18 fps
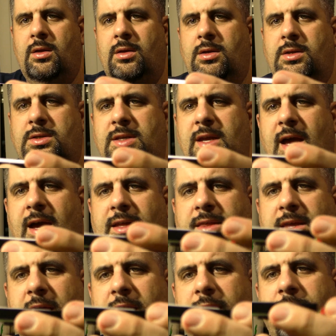stack
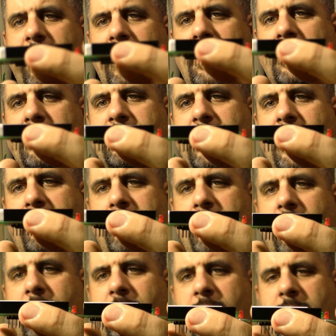that right on top of
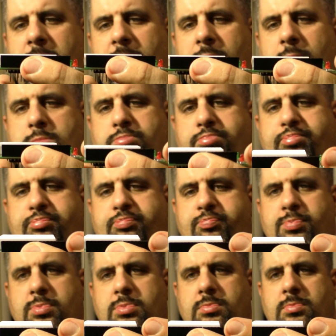your Arduino. And
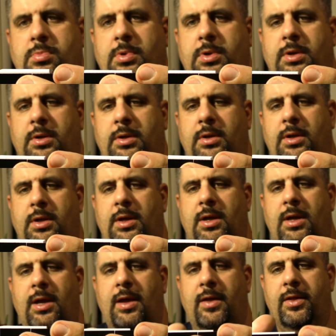
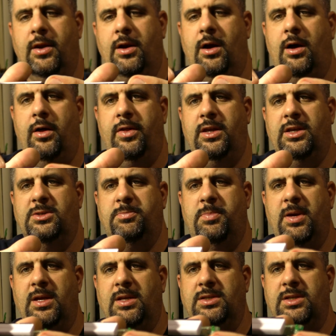then all these
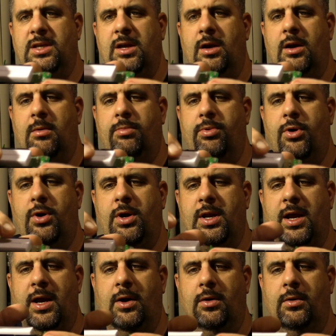pins here are
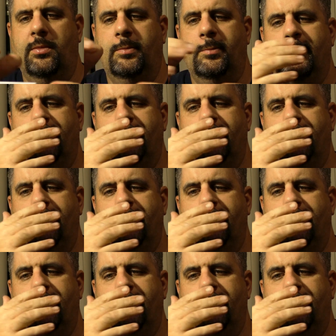broken out.